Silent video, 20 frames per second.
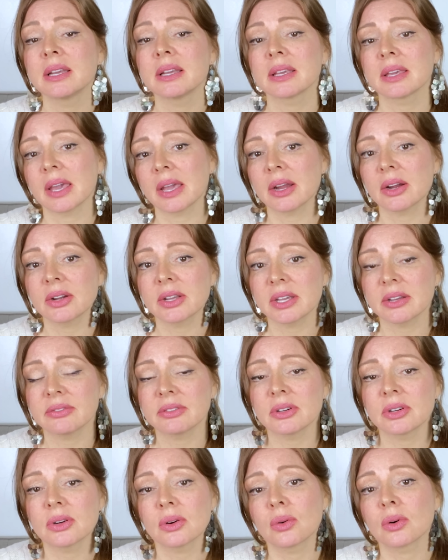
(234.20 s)

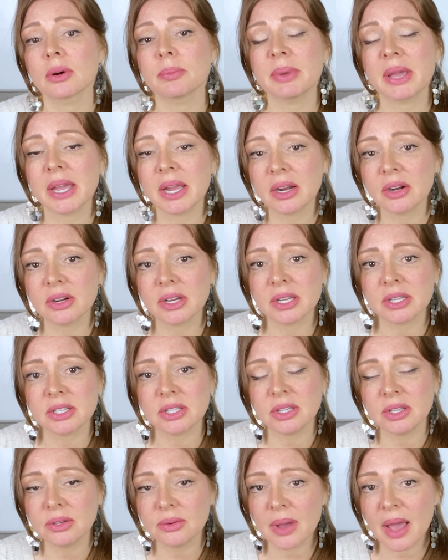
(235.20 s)
caregiver or parent
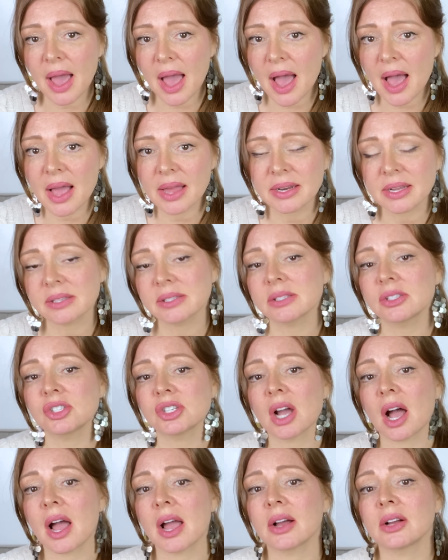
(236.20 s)
you had as a
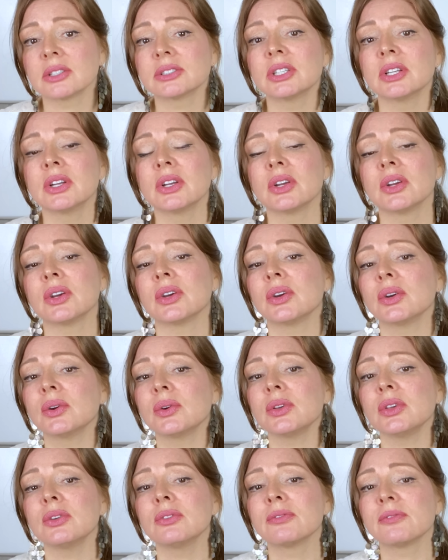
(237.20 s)
child who
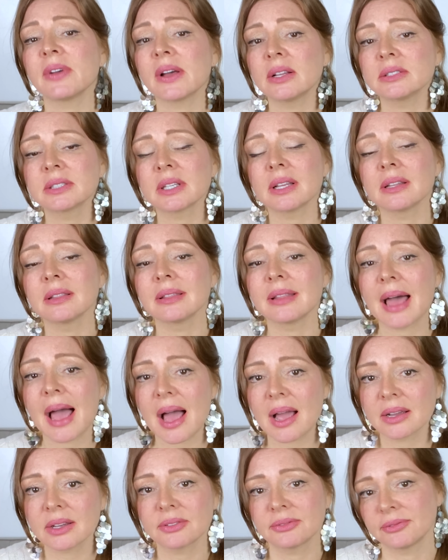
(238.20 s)
you felt
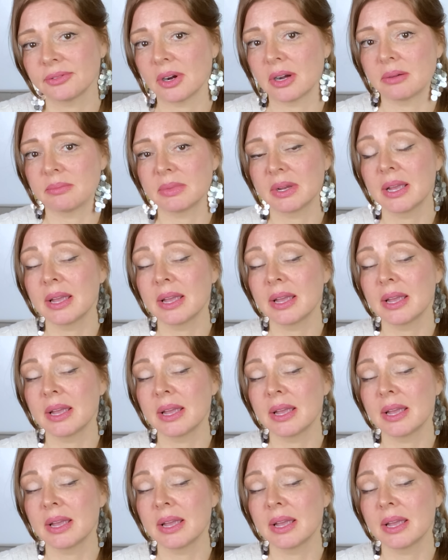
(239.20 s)
lack from.